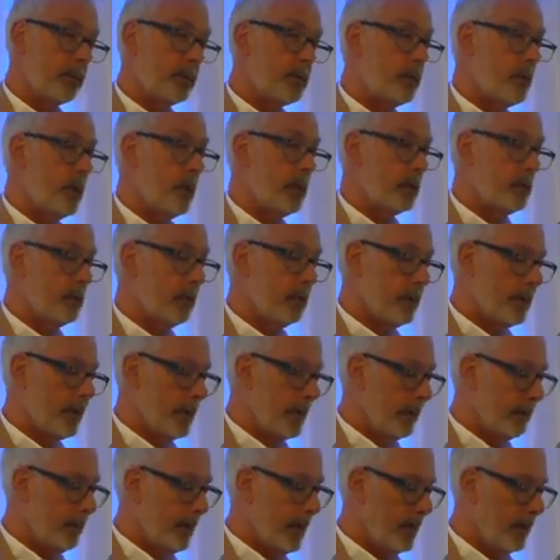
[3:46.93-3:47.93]
was not going to
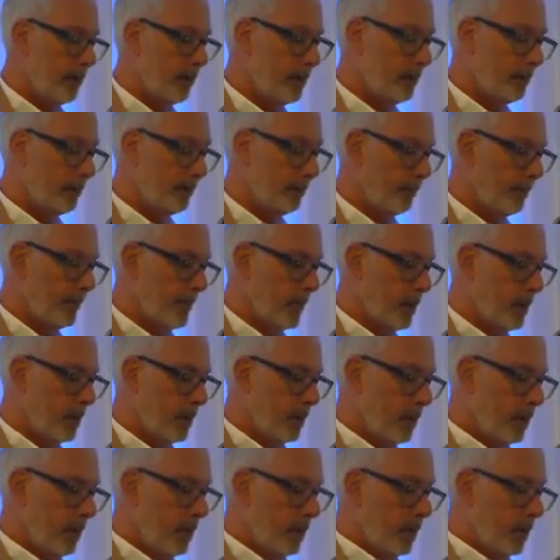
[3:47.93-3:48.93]
get better.
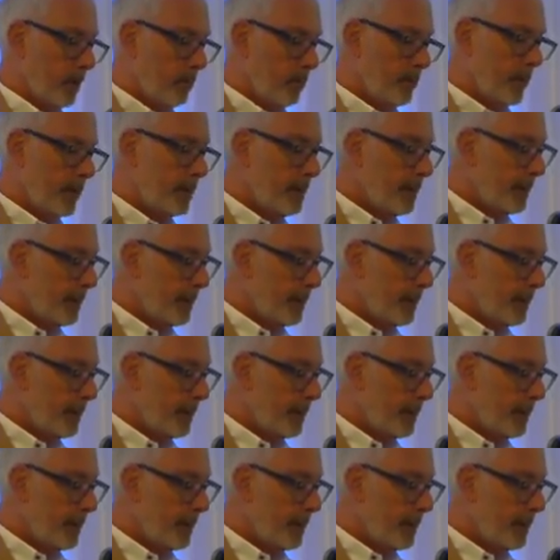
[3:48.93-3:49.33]
But